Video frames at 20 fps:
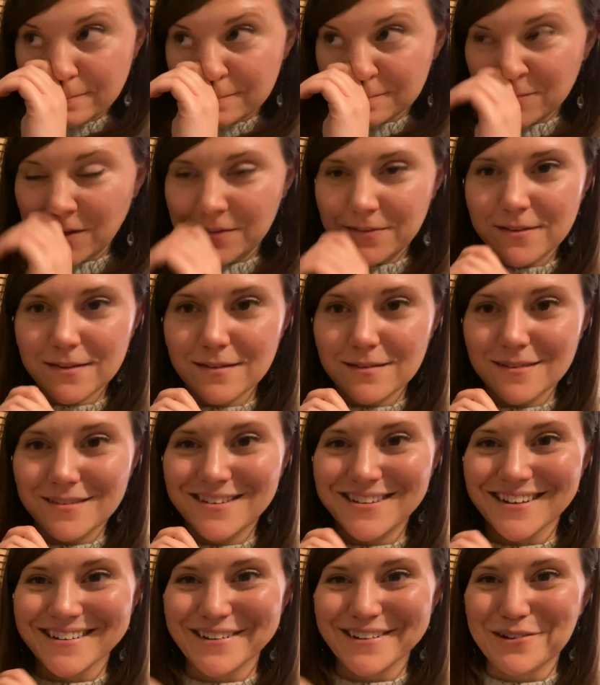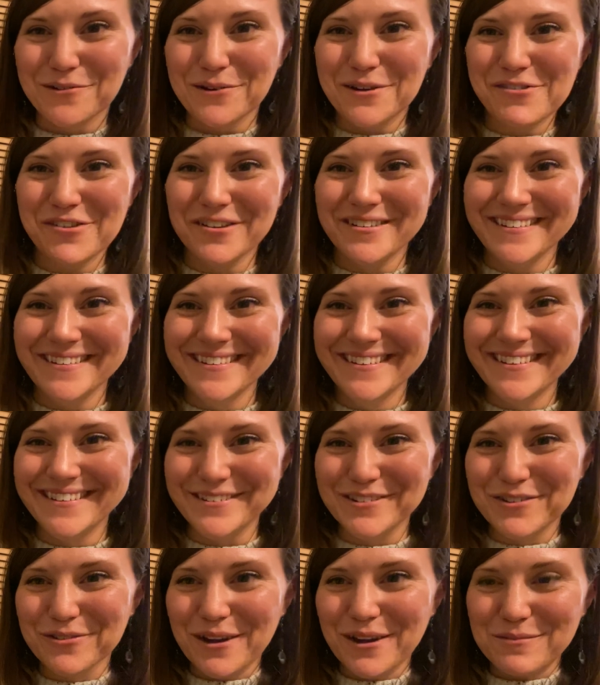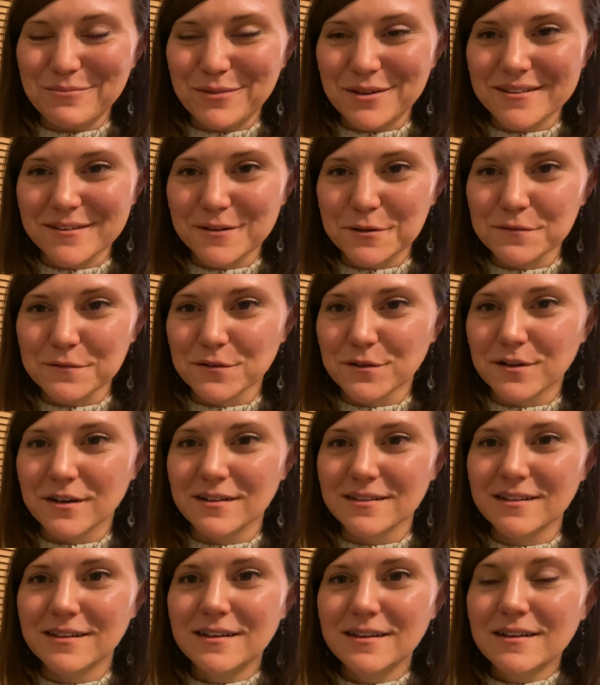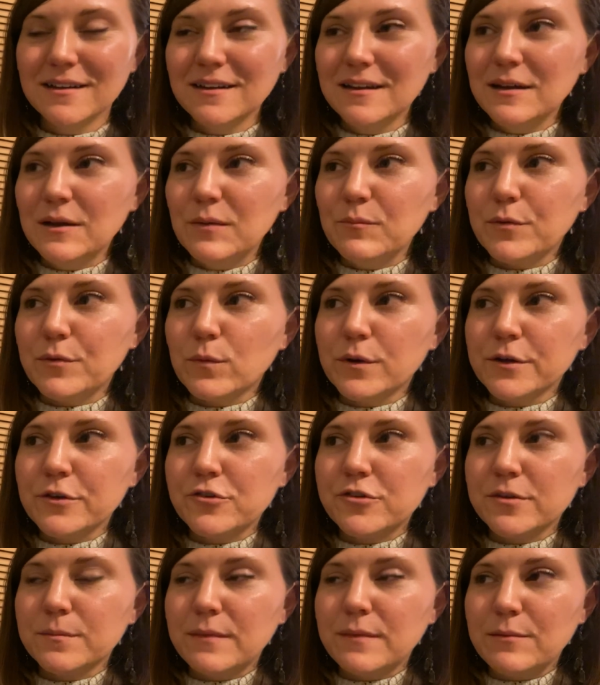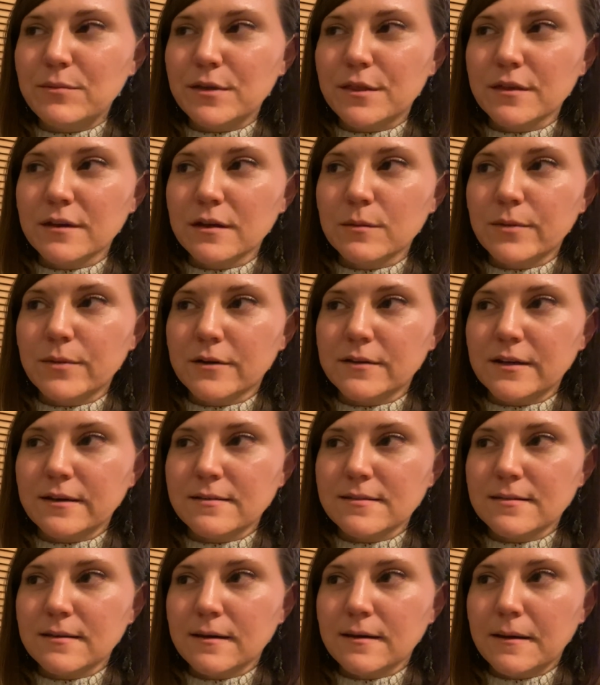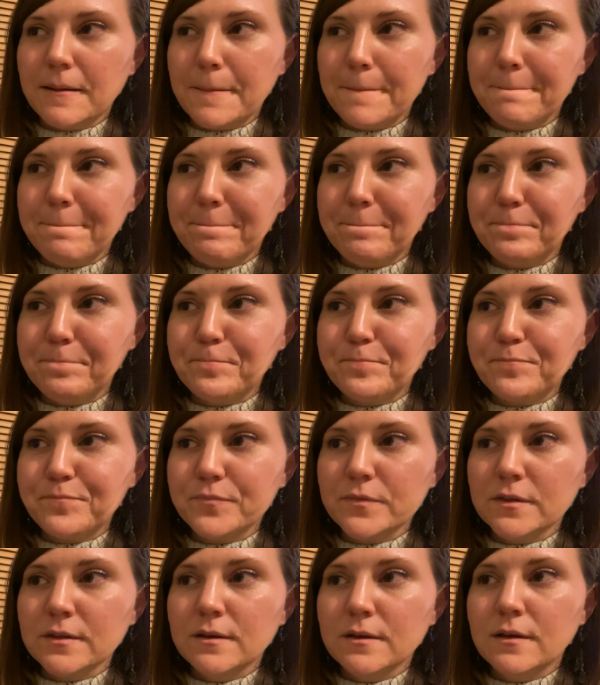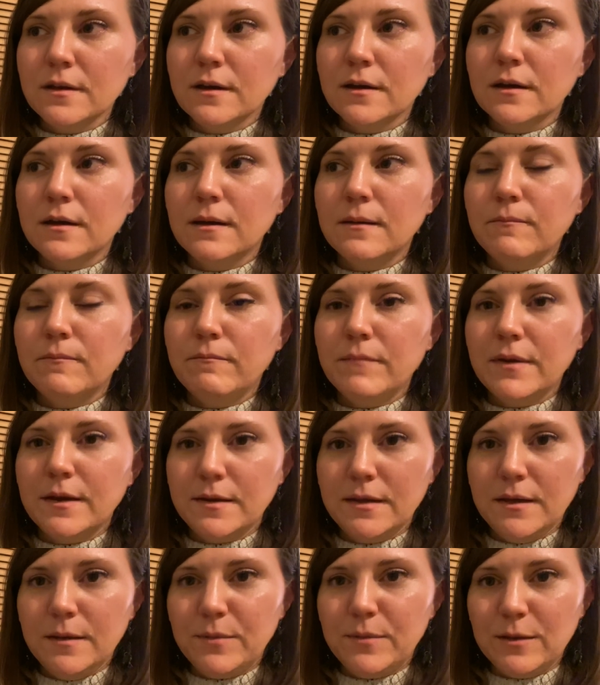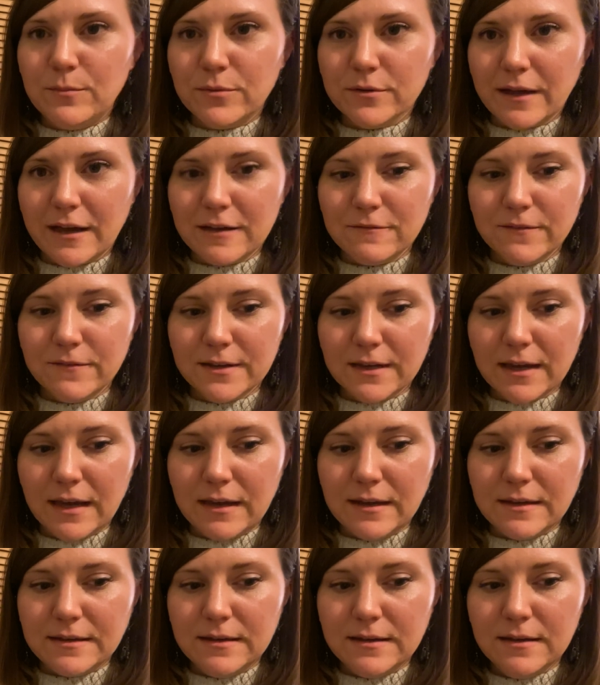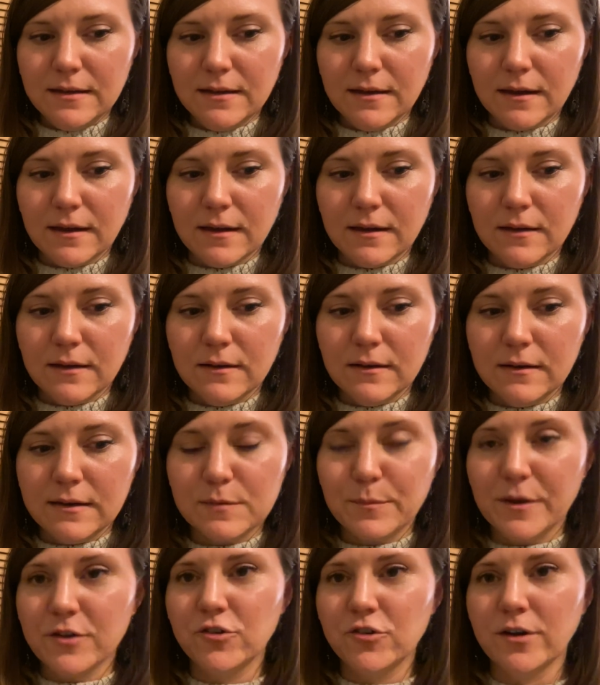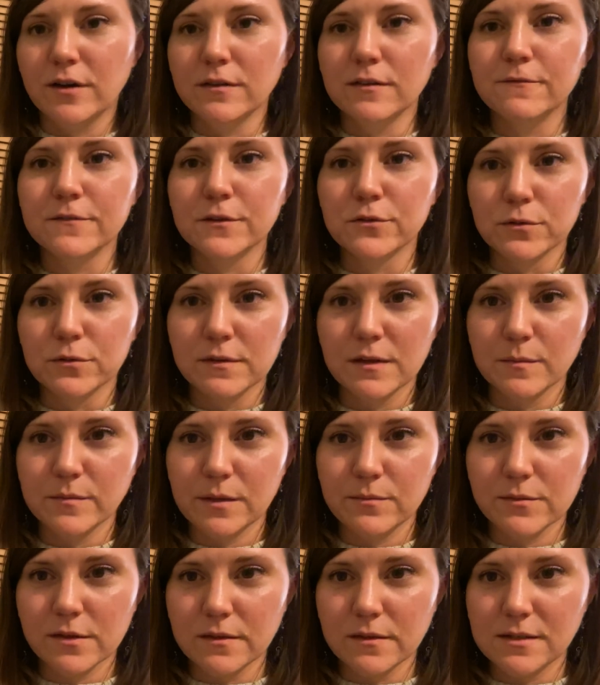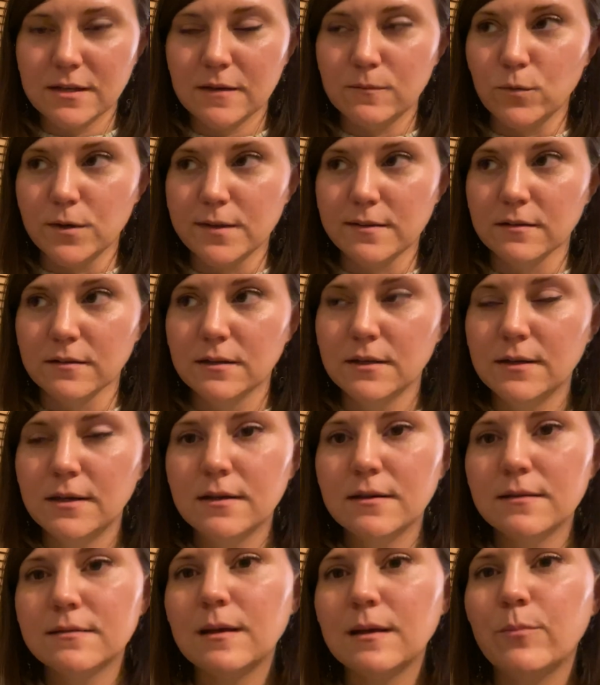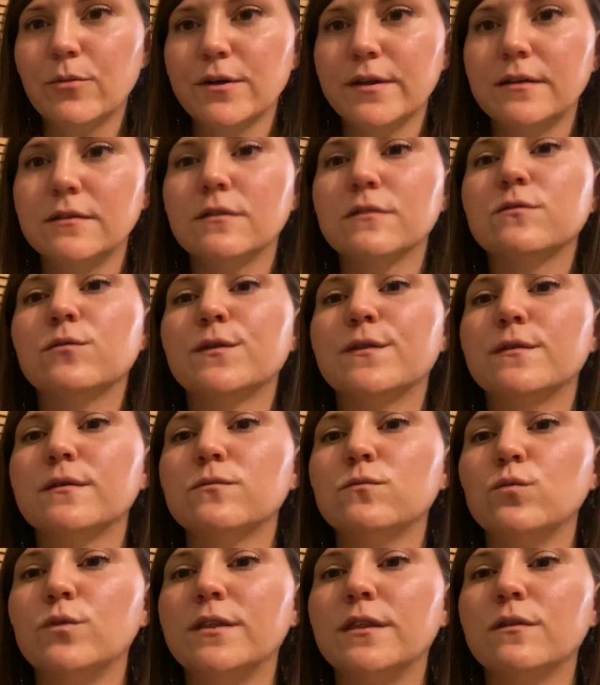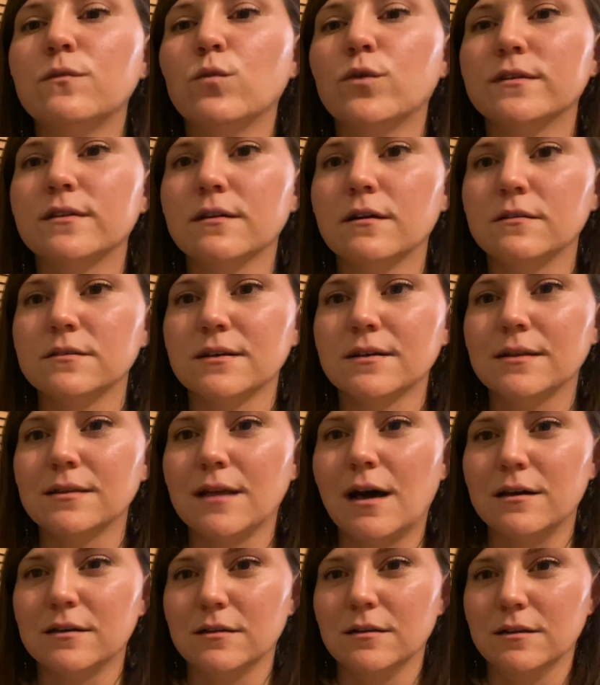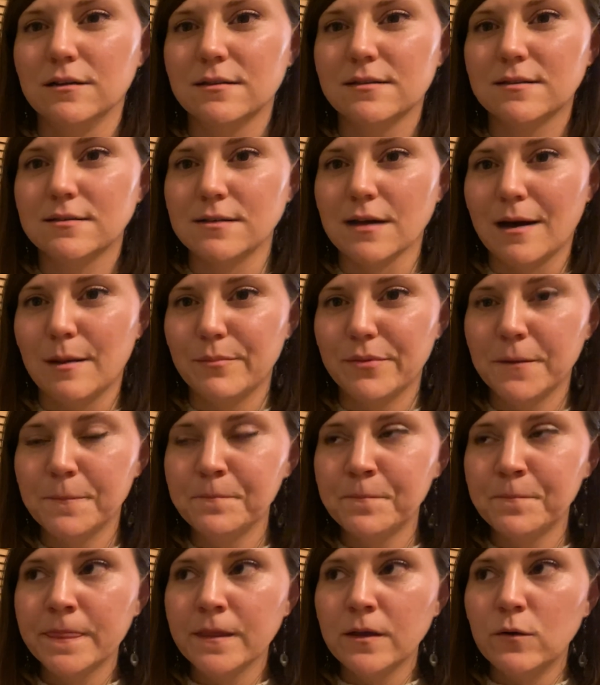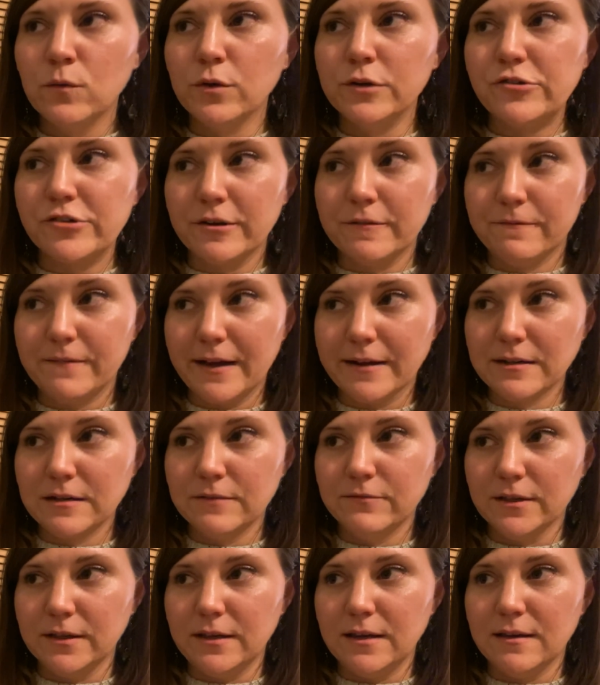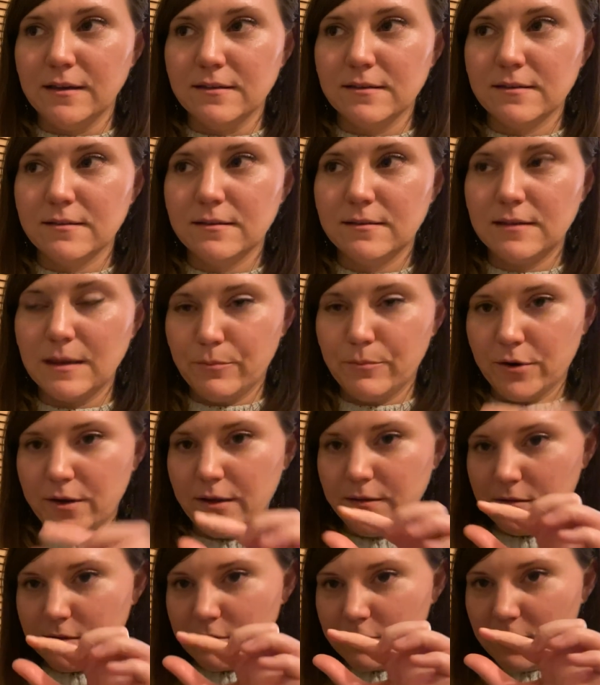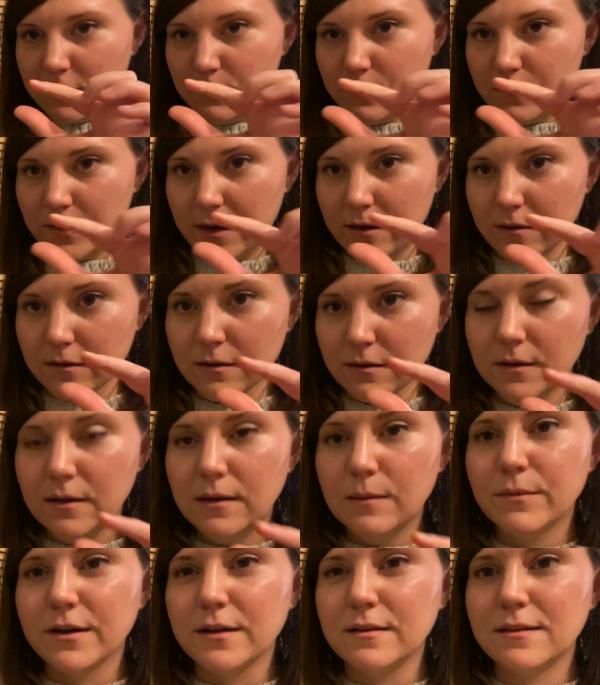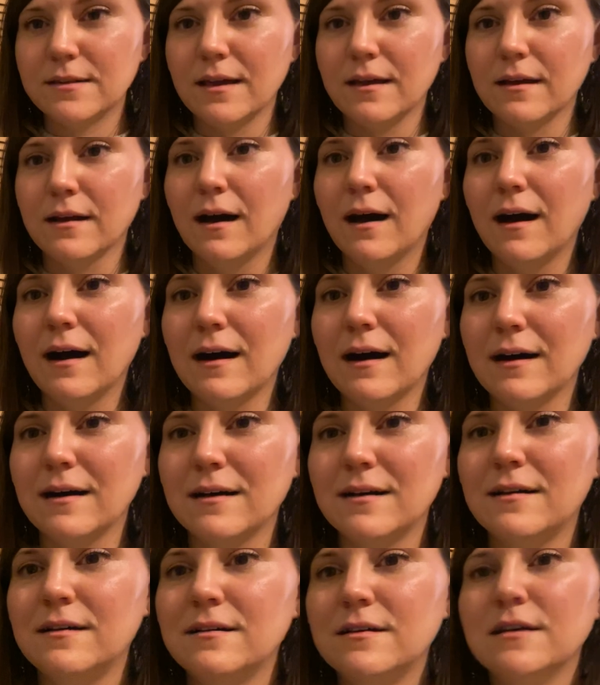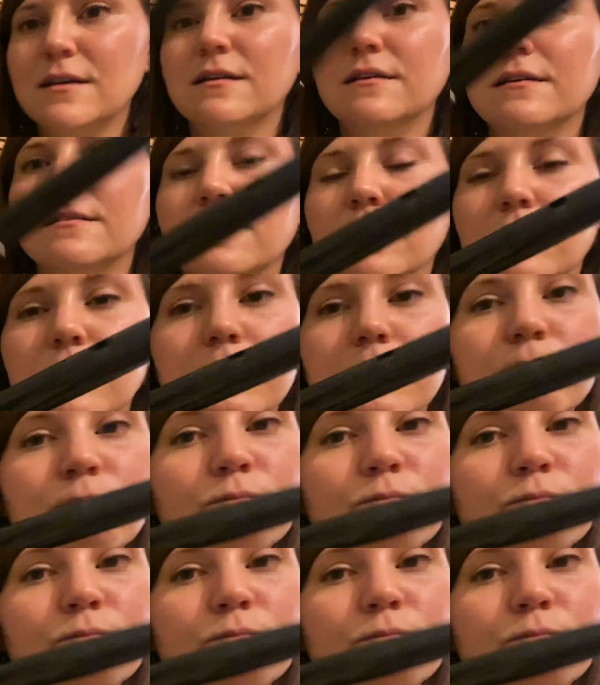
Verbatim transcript: and this is a style question in trad music overall, but what you should maybe think about is um, many people advocate, uh, especially on the flute, sometimes on the tin whistle, separating notes with, with what's called a glottal stop, which effectively is separating the stream of air by saying ha. So.